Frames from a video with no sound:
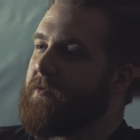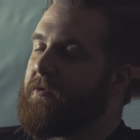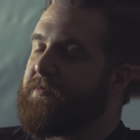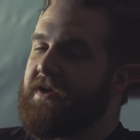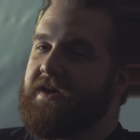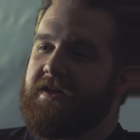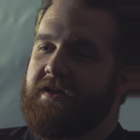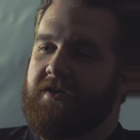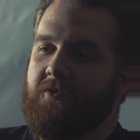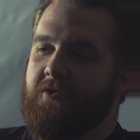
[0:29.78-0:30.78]
we were playing in
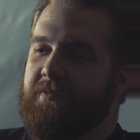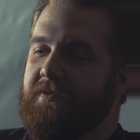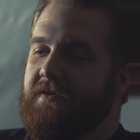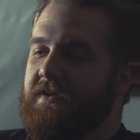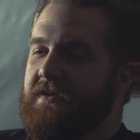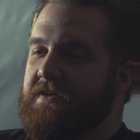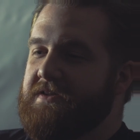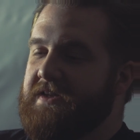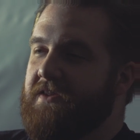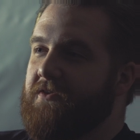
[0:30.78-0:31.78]
a group
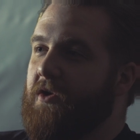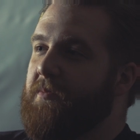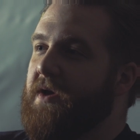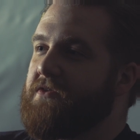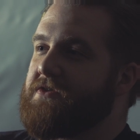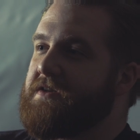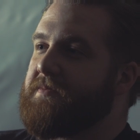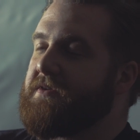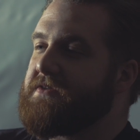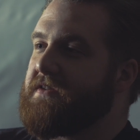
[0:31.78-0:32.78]
together called Bottleship,
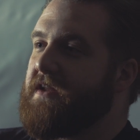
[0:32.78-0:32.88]
and it was